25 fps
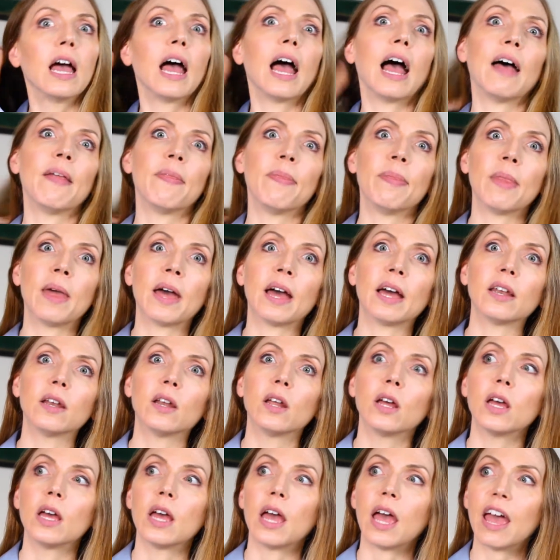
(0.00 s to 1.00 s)
And that
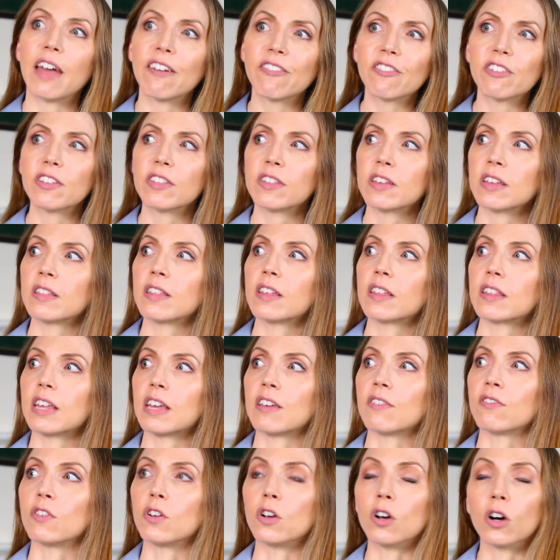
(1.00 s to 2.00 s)
everything that
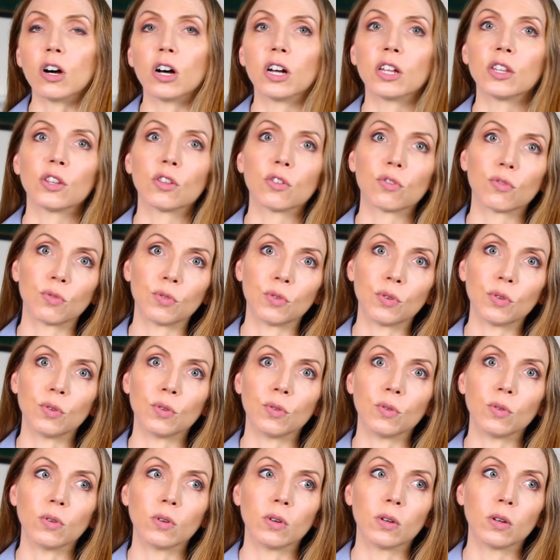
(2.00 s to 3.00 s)
they've gone
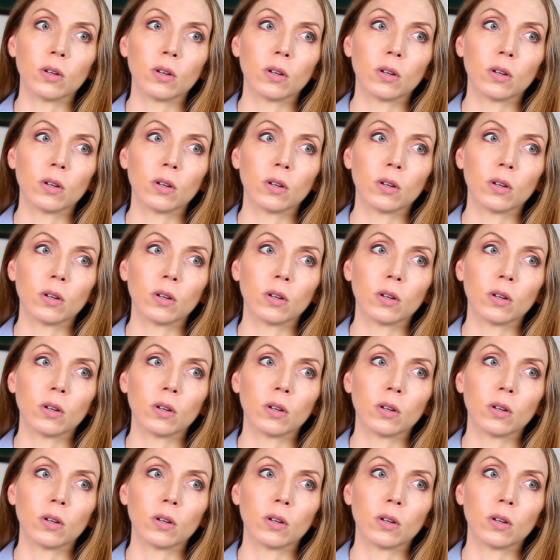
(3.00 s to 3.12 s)
through,